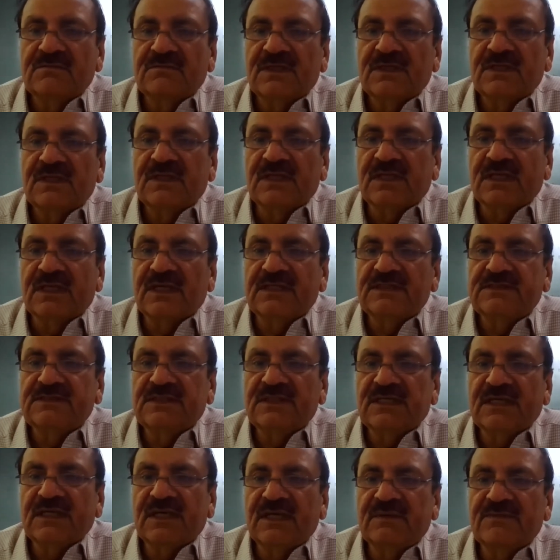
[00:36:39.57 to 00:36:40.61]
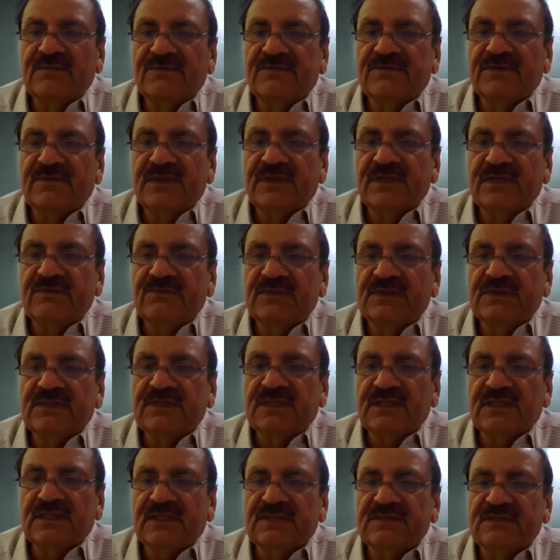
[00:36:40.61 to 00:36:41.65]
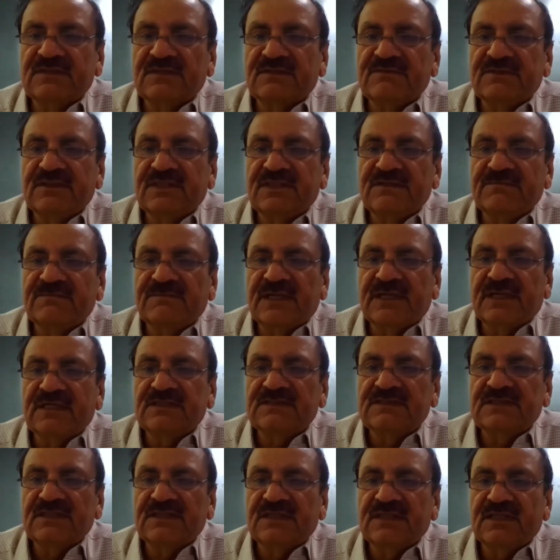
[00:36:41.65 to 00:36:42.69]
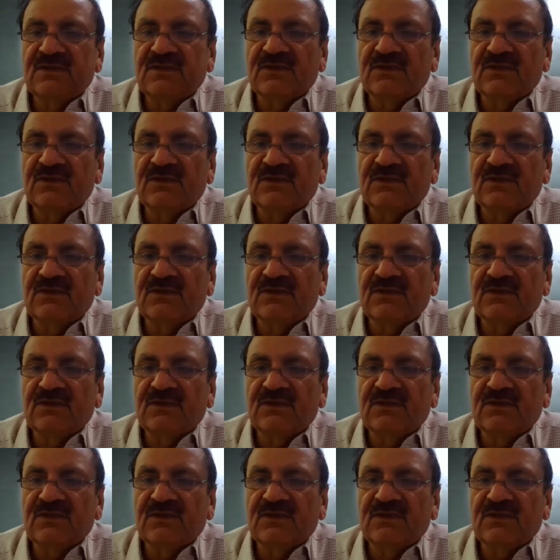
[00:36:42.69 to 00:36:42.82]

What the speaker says: encouraging, I am afraid, with their conservative mindset and